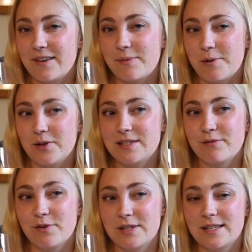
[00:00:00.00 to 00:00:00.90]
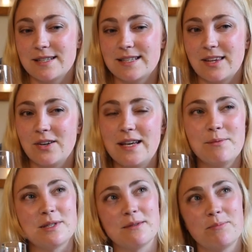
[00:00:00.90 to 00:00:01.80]
have a malting floor at the distillery,
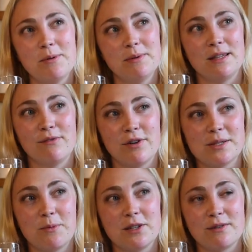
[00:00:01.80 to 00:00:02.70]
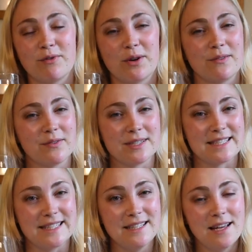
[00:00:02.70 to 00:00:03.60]
which is probably the first malting floor I've ever
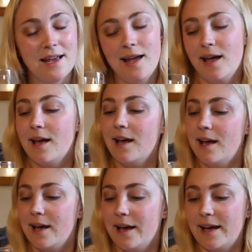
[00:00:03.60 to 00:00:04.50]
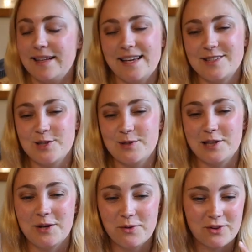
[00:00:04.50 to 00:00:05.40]
seen. And yeah, it's just
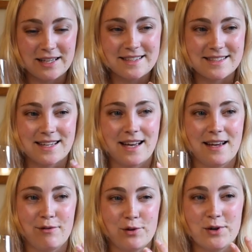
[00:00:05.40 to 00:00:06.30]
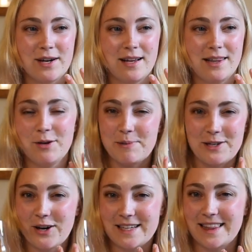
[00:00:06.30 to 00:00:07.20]
little things that if you're a little bit
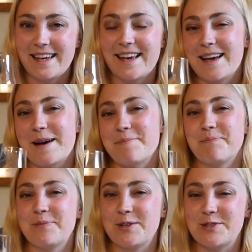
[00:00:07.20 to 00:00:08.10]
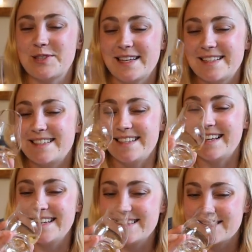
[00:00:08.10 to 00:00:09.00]
nerdy like I am, you just like
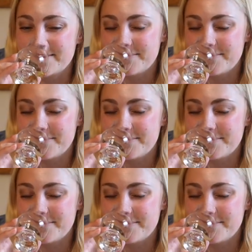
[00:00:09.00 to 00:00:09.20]
seeing it.